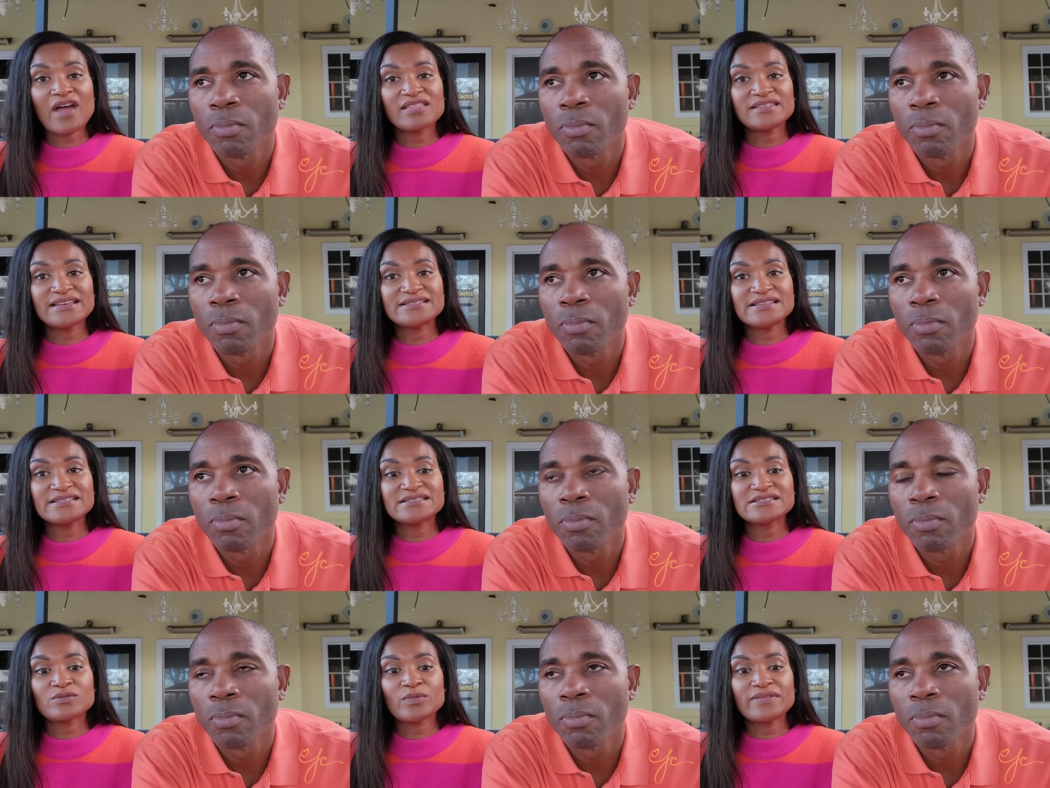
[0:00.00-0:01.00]
Speaker 1: the holiday
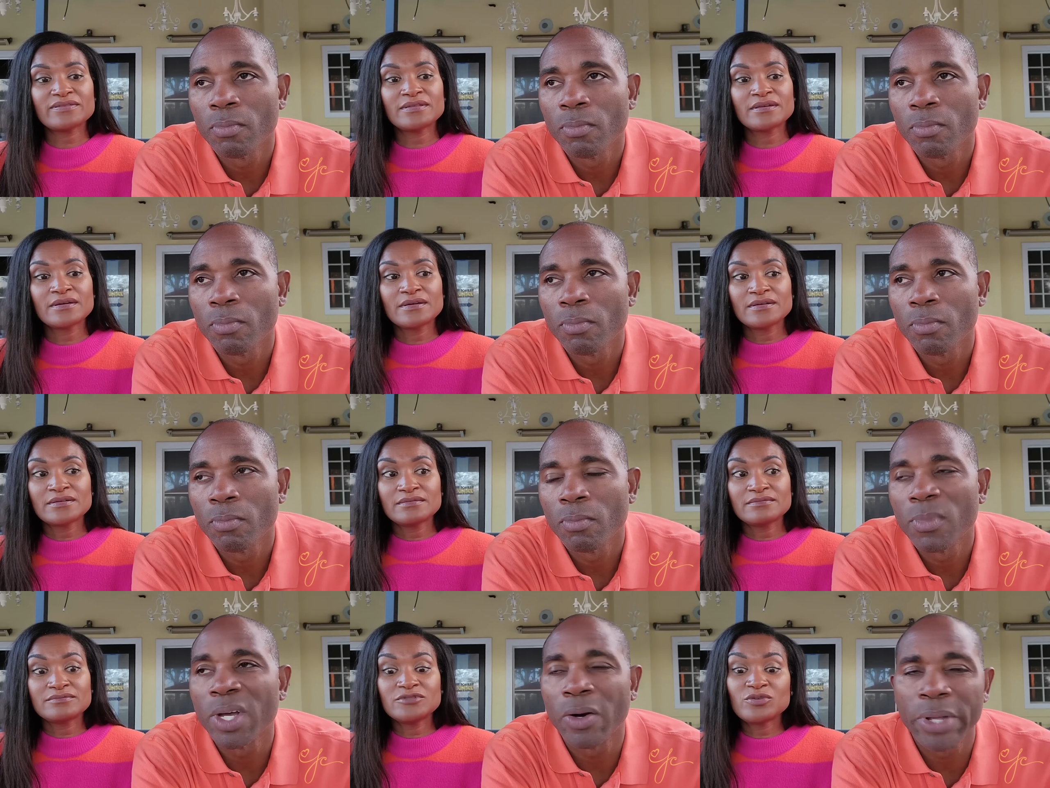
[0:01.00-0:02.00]
seasons and what
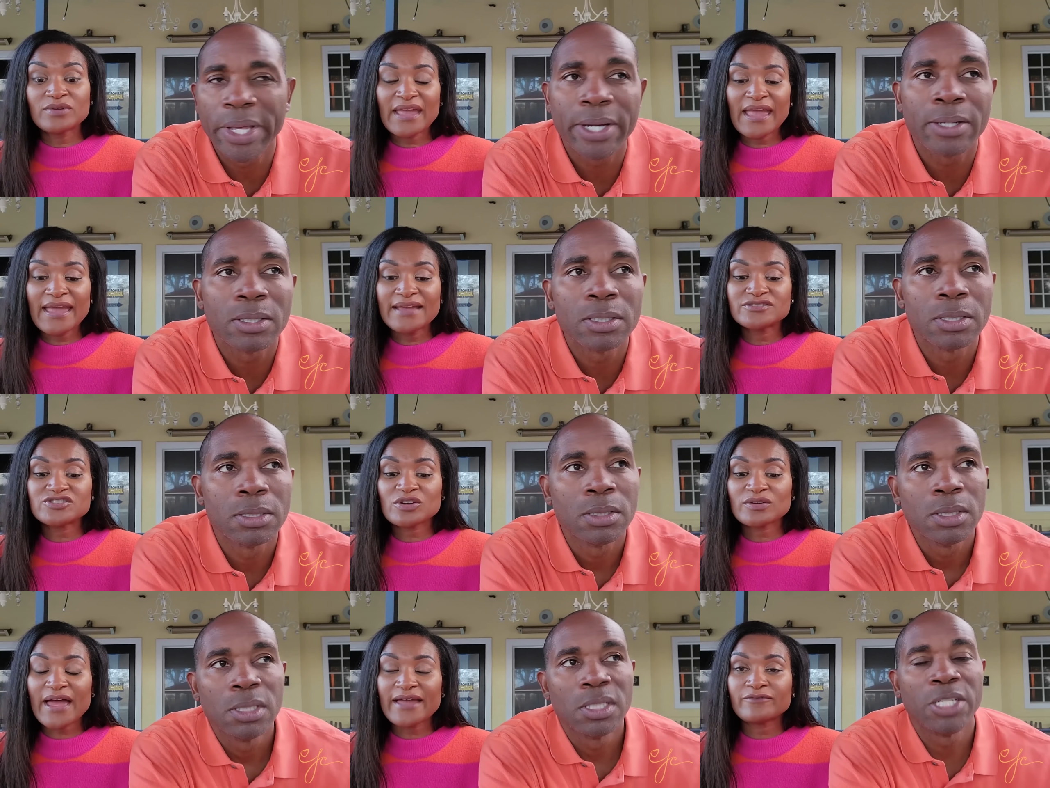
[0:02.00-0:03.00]
oh yeah can't.
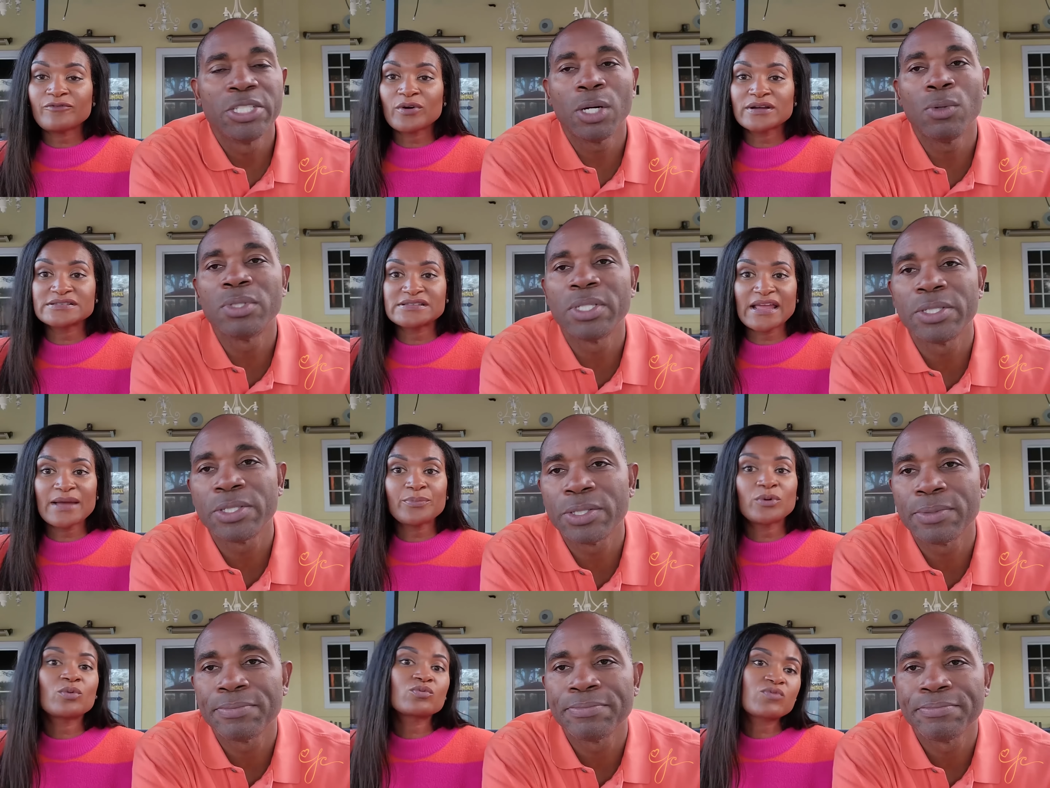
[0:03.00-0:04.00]
So like for
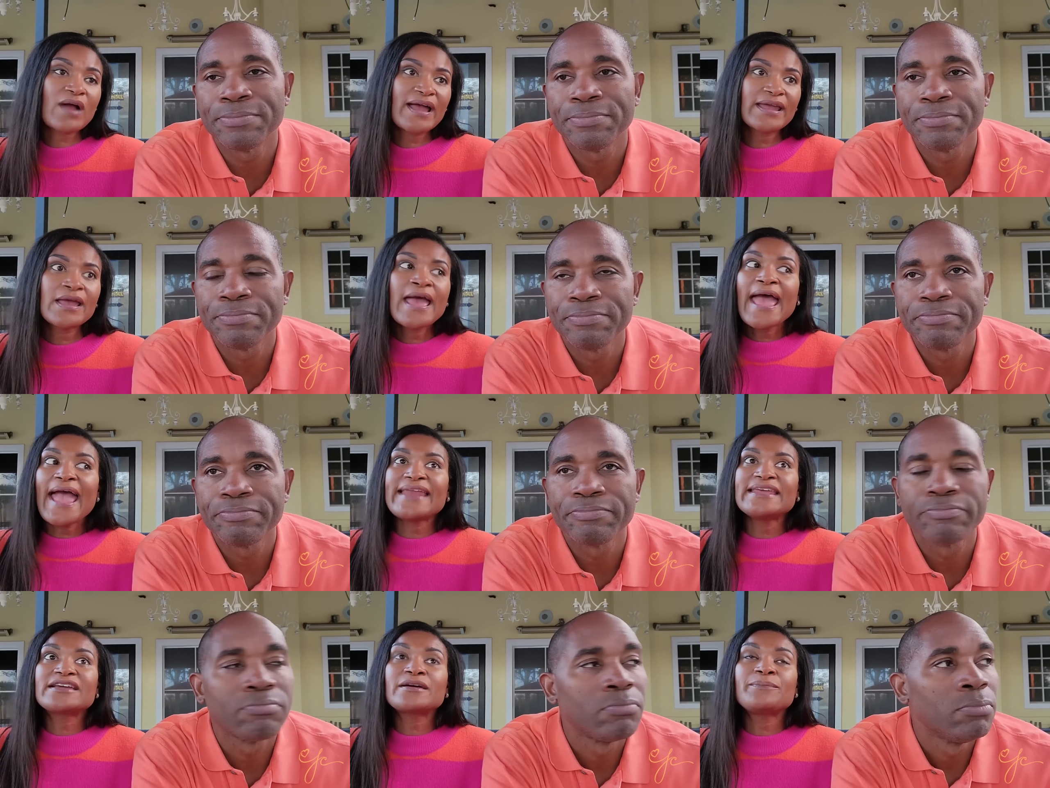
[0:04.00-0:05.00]
example, right?
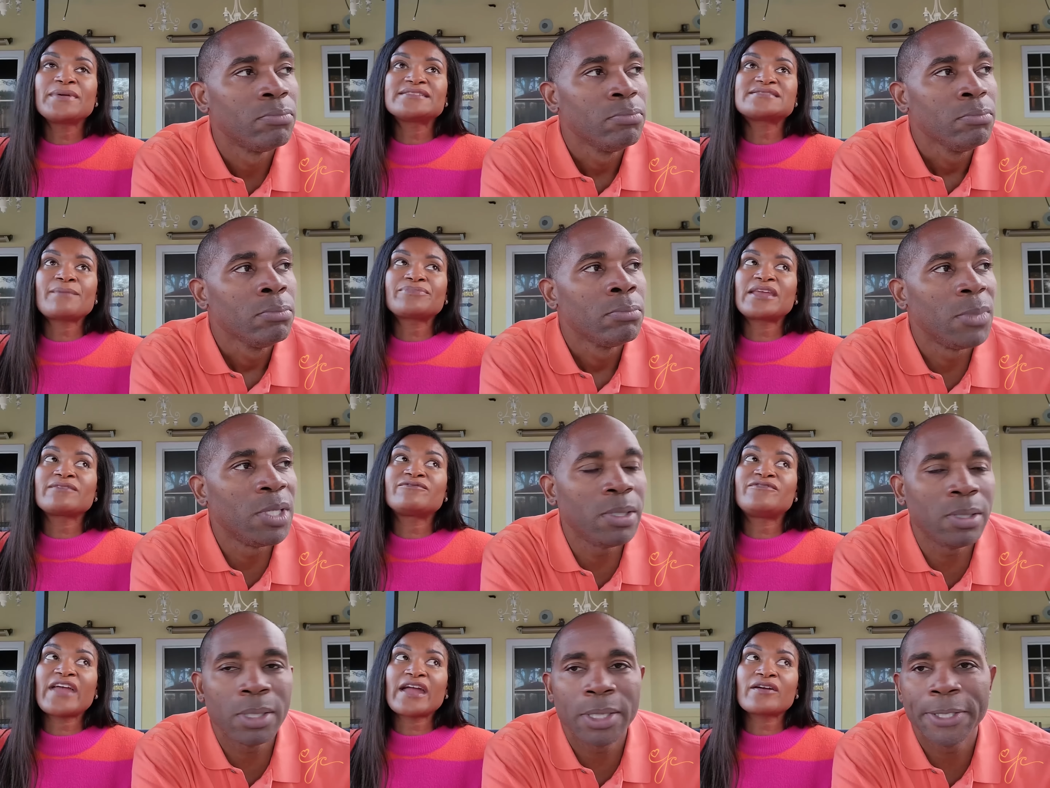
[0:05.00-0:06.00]
And it could be something
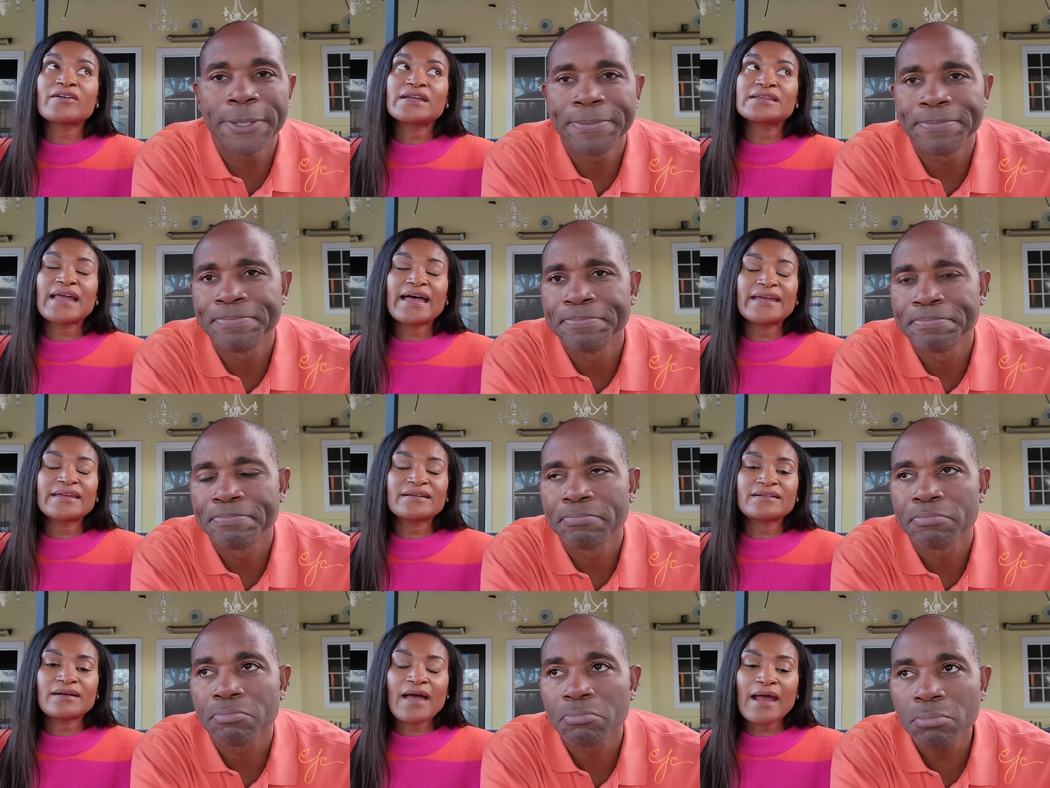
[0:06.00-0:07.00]
very like
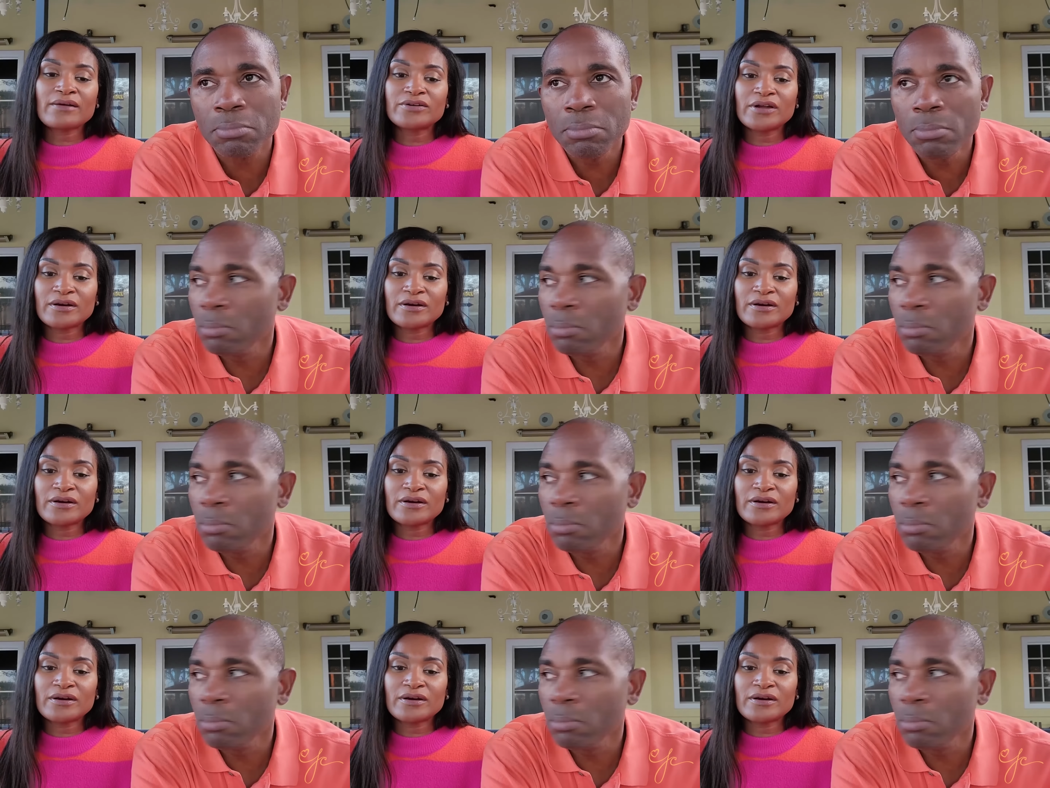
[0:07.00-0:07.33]
I don't